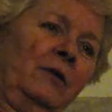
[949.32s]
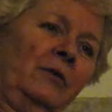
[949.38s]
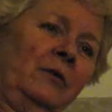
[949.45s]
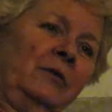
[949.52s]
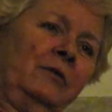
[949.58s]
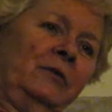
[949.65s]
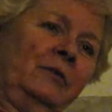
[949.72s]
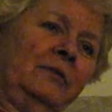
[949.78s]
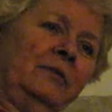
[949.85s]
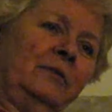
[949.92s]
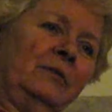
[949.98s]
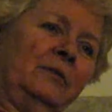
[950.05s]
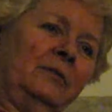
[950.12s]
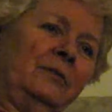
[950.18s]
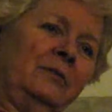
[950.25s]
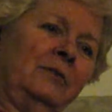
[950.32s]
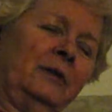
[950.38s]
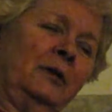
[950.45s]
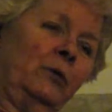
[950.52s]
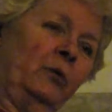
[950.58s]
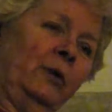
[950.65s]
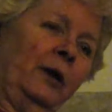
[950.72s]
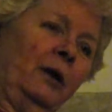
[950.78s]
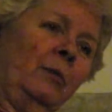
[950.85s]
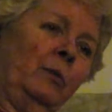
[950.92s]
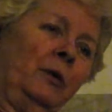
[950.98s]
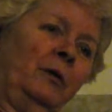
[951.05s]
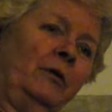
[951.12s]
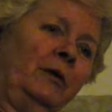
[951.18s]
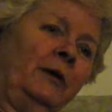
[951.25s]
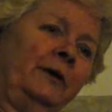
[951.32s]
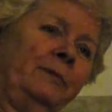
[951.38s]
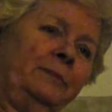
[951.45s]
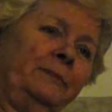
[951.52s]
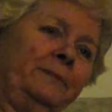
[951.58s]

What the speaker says: on till we got married.